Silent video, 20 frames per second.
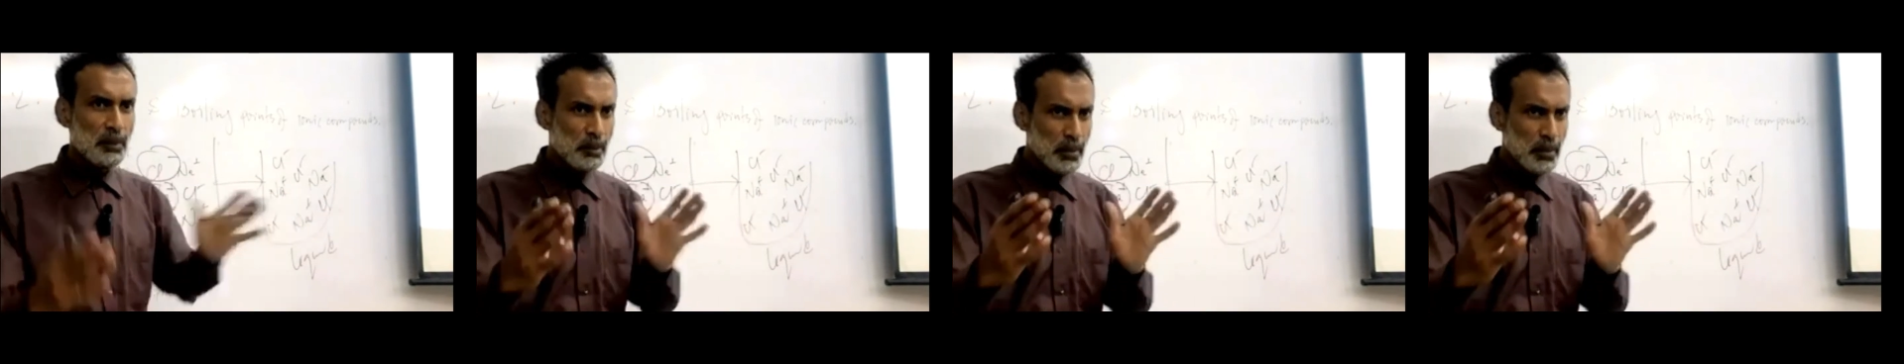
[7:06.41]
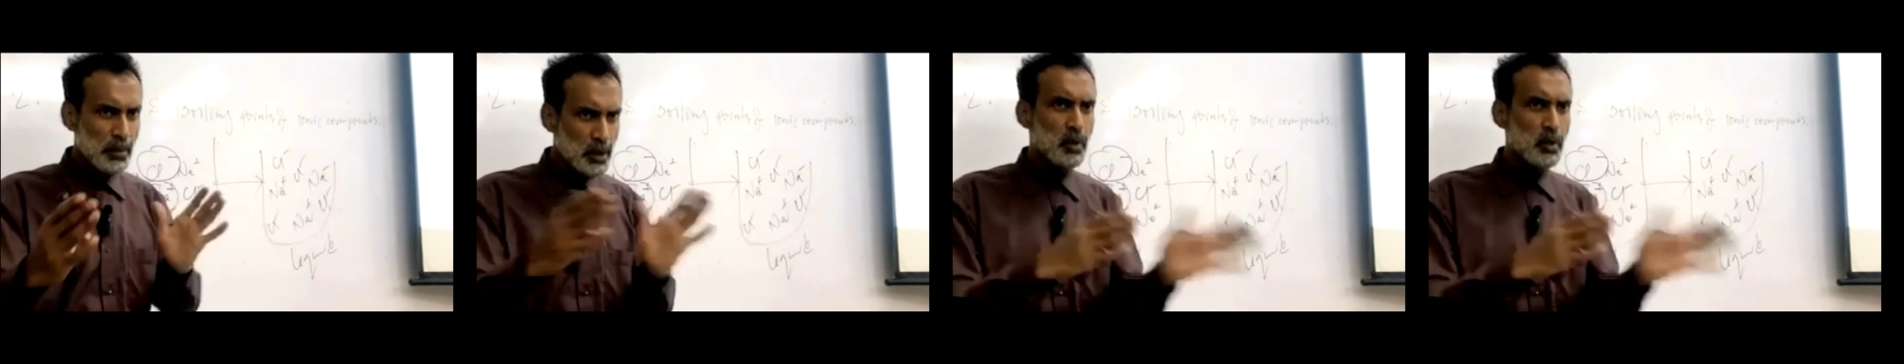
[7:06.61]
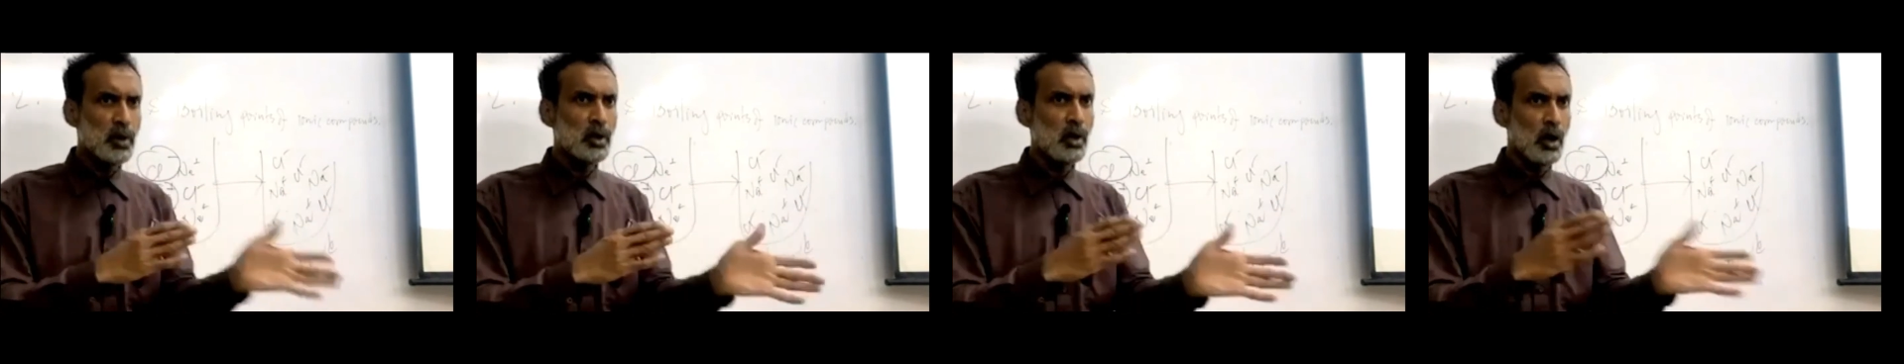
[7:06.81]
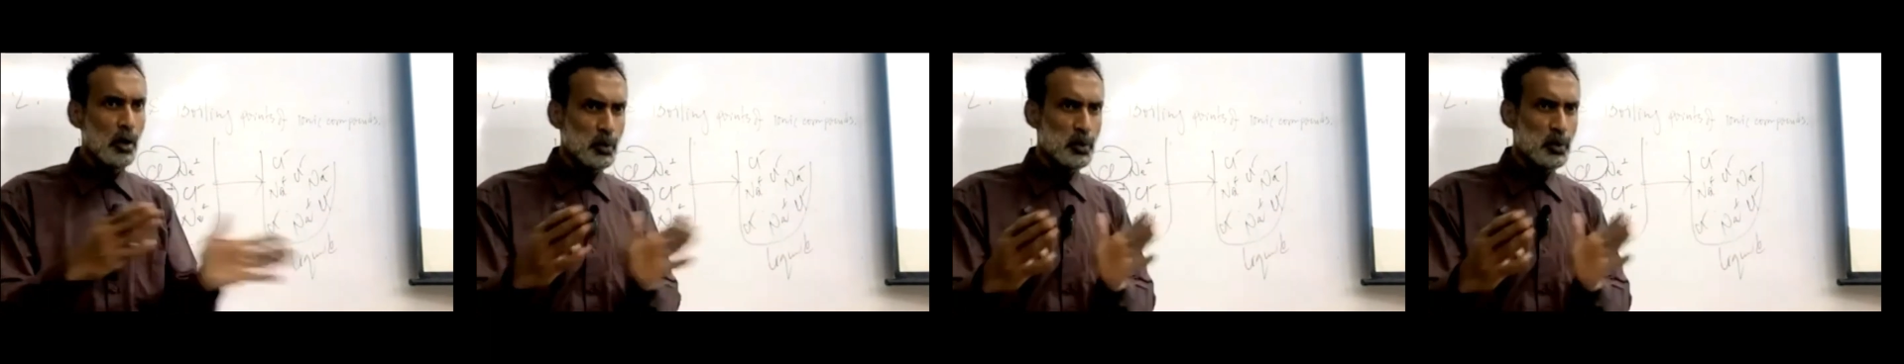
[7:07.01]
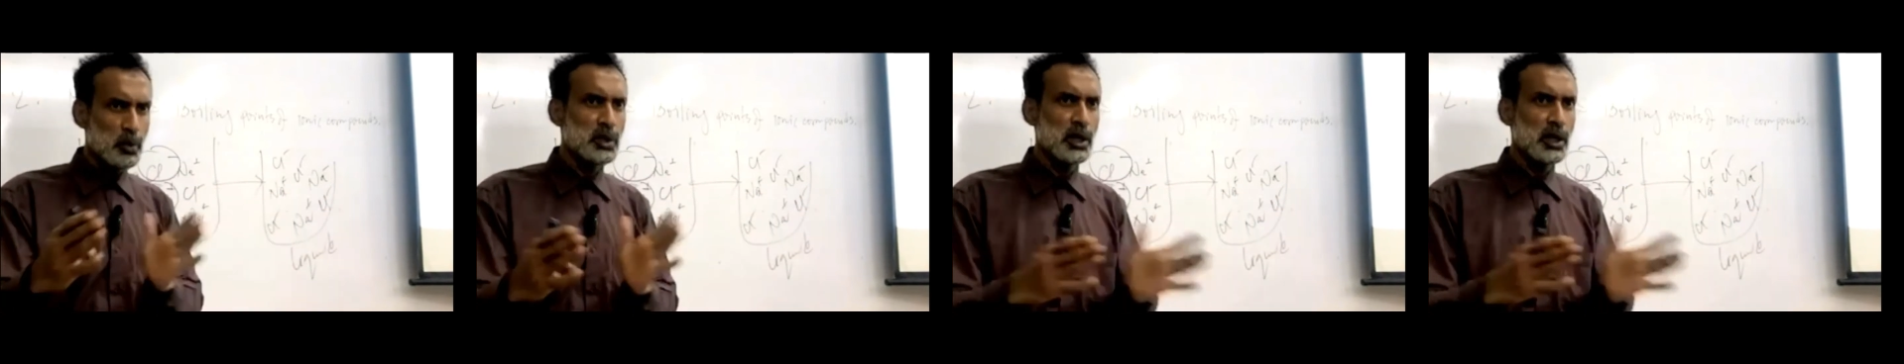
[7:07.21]
Between
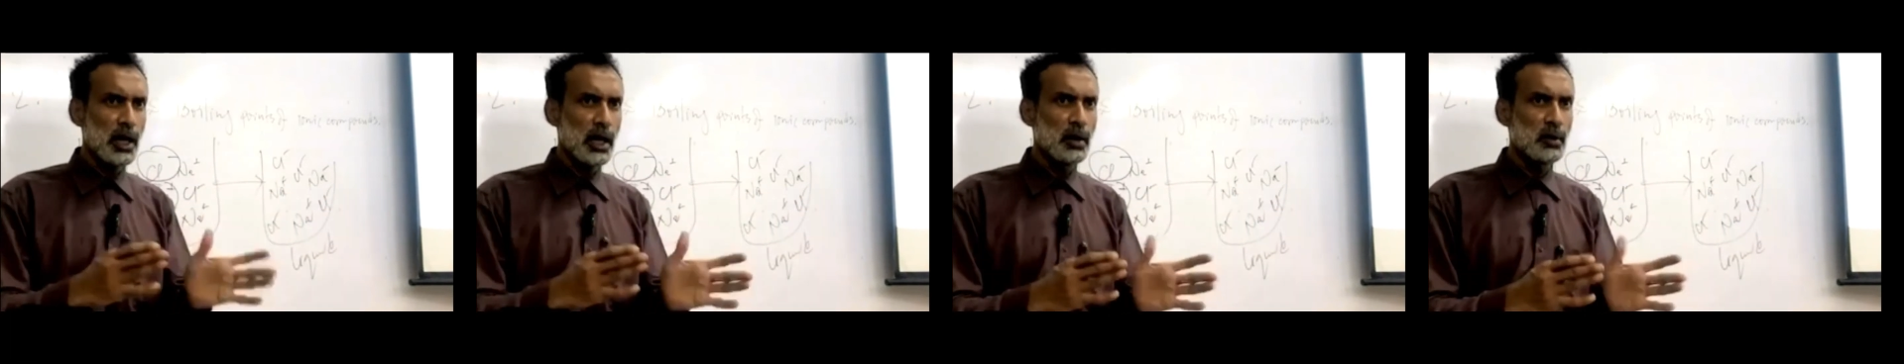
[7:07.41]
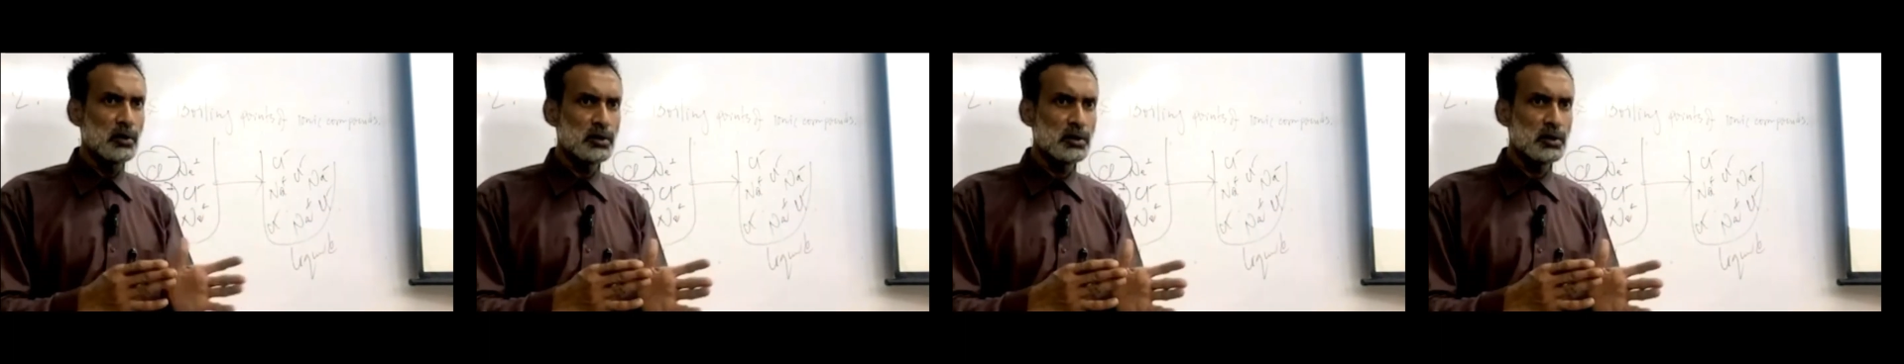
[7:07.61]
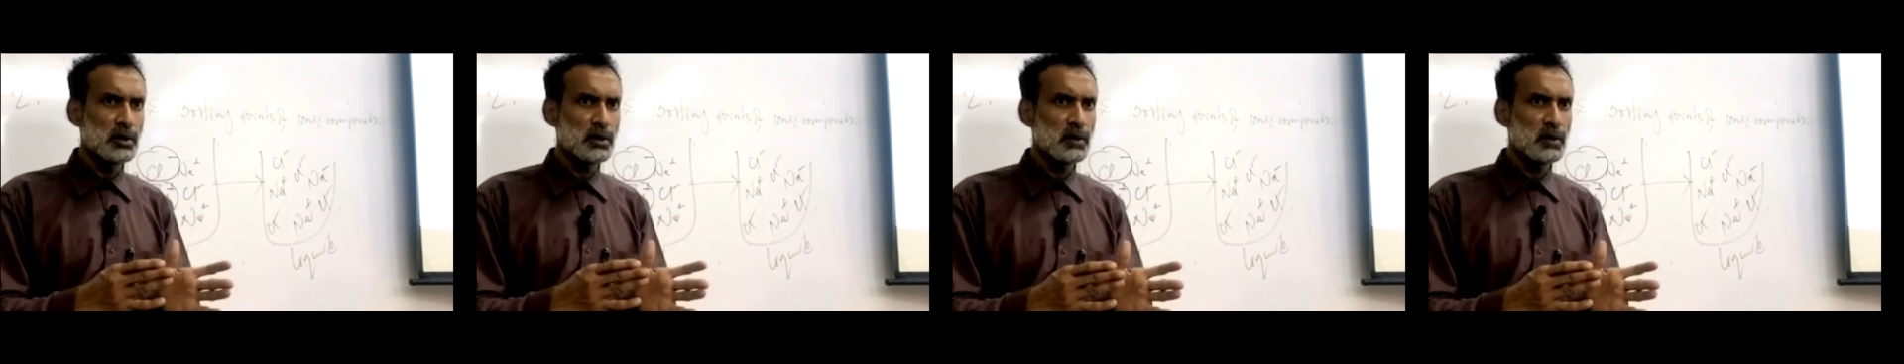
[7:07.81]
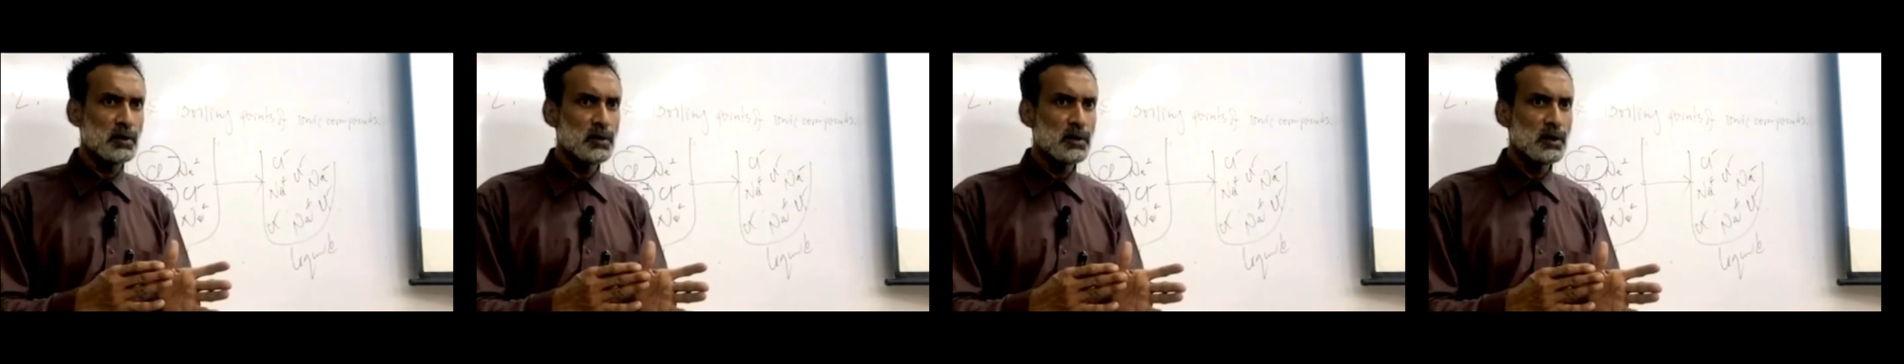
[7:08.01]
opposite ions,